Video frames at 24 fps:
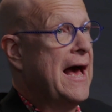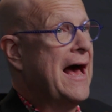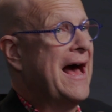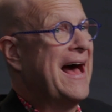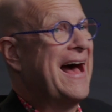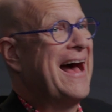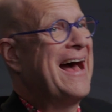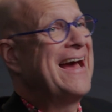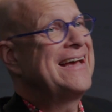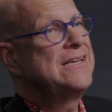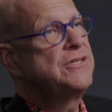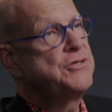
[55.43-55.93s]

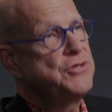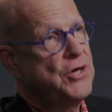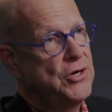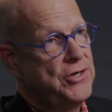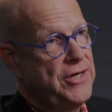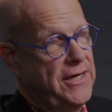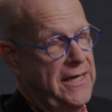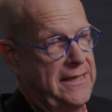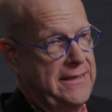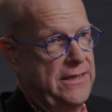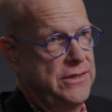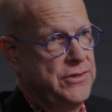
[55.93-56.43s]
I
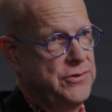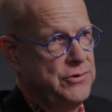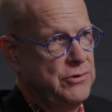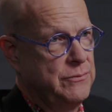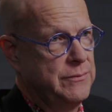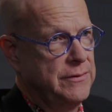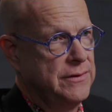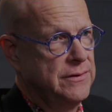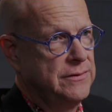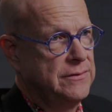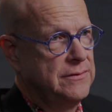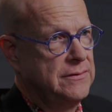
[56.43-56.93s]
started on the
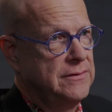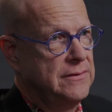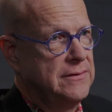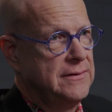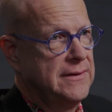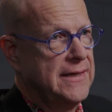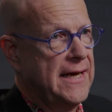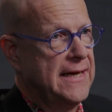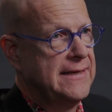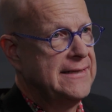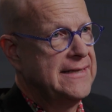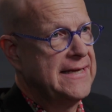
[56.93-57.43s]
tuba
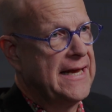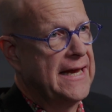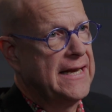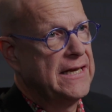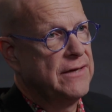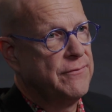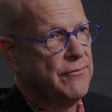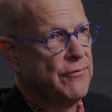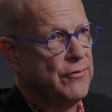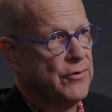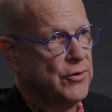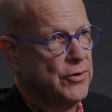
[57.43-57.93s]
at the end
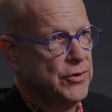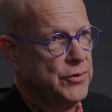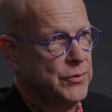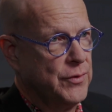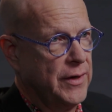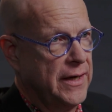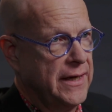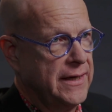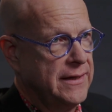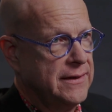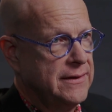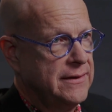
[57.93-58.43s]
of 3rd
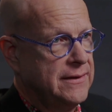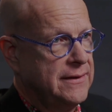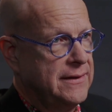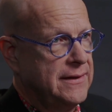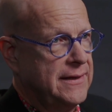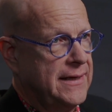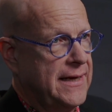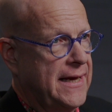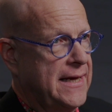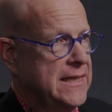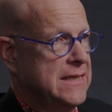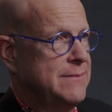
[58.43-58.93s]
grade,
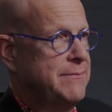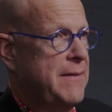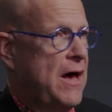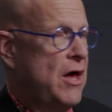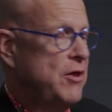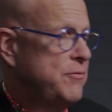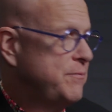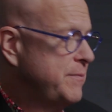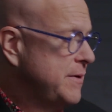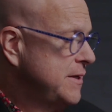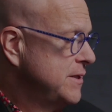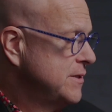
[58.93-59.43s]
and the
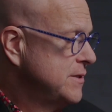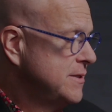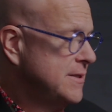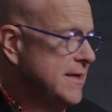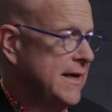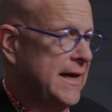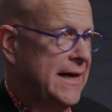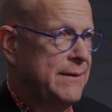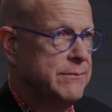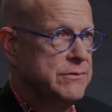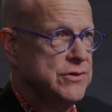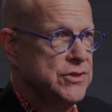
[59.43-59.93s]
mouthpiece
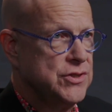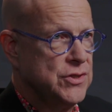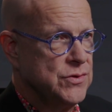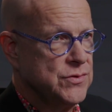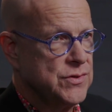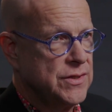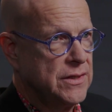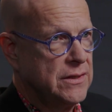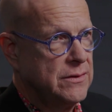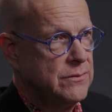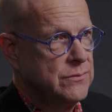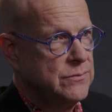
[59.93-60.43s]
that I was
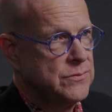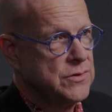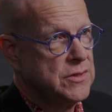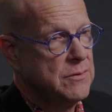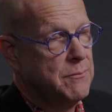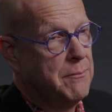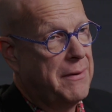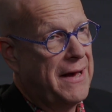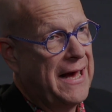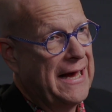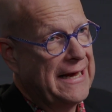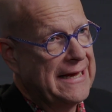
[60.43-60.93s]
using was a
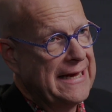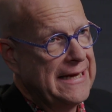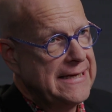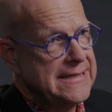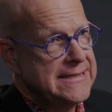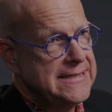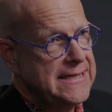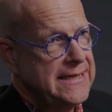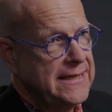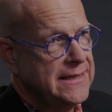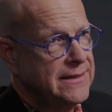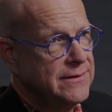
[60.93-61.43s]
Bach
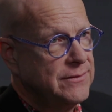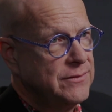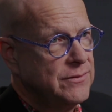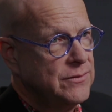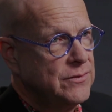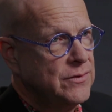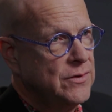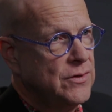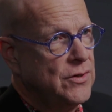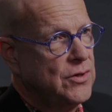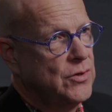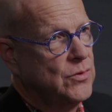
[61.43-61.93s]
18,
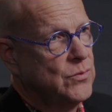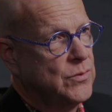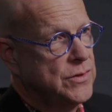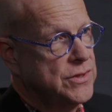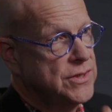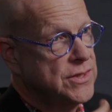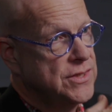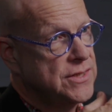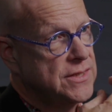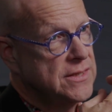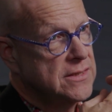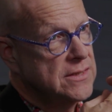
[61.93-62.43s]
which
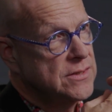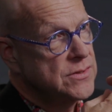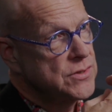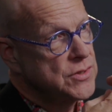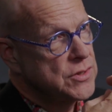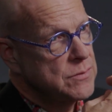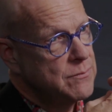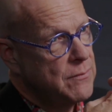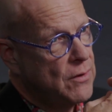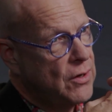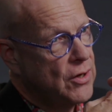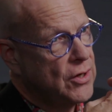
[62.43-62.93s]
is
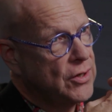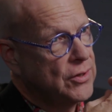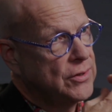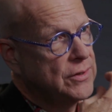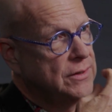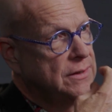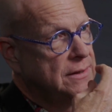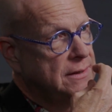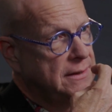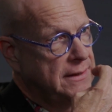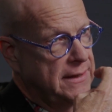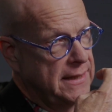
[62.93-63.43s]
small
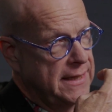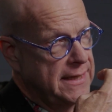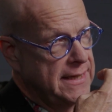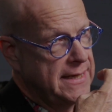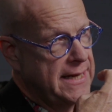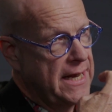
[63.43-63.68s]
and